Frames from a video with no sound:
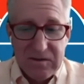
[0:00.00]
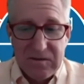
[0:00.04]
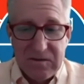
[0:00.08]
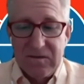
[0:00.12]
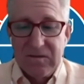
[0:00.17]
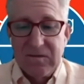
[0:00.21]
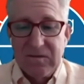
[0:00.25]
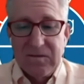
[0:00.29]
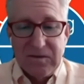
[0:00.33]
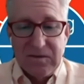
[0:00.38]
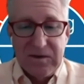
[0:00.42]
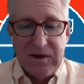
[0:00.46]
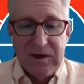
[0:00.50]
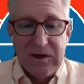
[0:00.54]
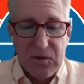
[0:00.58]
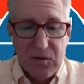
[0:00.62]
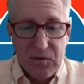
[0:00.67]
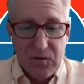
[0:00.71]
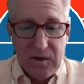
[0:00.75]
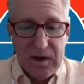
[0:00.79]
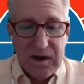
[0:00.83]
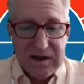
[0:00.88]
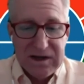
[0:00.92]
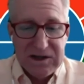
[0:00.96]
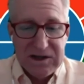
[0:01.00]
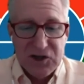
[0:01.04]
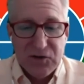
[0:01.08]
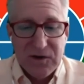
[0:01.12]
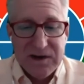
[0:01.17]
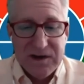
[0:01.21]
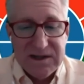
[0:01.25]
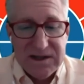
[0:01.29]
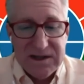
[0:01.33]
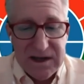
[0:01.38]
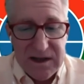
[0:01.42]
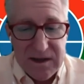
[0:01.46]
you know, an
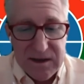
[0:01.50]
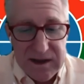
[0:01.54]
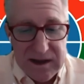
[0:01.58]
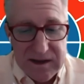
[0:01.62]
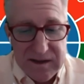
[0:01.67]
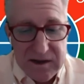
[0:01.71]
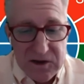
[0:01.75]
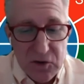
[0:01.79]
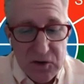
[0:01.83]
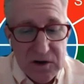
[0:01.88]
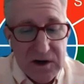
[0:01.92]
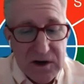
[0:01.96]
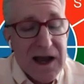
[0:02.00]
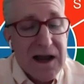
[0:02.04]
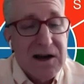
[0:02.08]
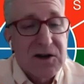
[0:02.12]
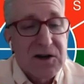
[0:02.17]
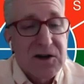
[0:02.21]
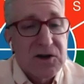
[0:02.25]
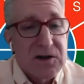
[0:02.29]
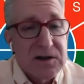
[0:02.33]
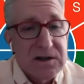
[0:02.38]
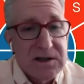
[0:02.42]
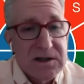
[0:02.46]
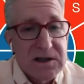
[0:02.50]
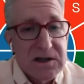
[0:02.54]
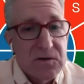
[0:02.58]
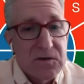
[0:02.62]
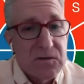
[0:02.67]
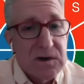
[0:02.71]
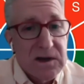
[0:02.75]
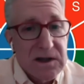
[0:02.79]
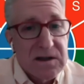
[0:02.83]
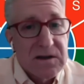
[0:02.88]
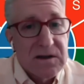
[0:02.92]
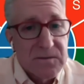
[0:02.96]
intrinsic thing that you could actually deal
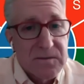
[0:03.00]
with.